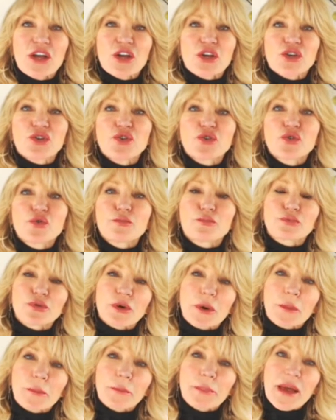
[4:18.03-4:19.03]
you
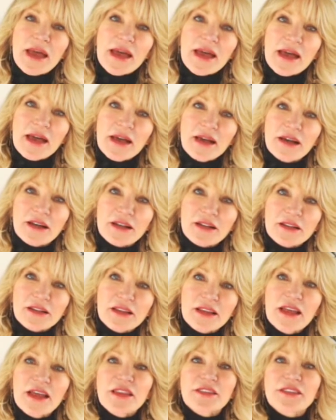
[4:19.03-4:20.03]
propel
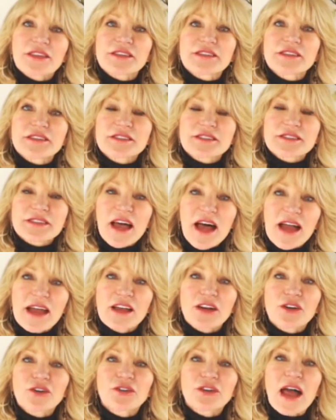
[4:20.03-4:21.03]
the
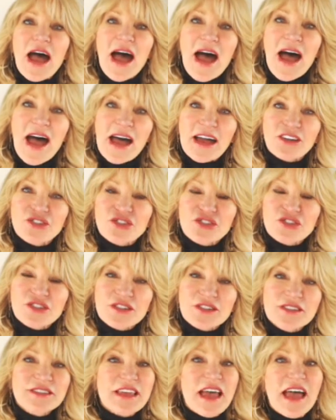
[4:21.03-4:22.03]
desired
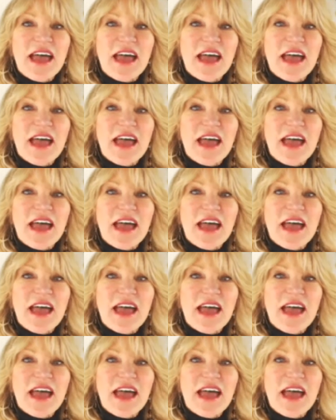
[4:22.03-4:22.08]
actions,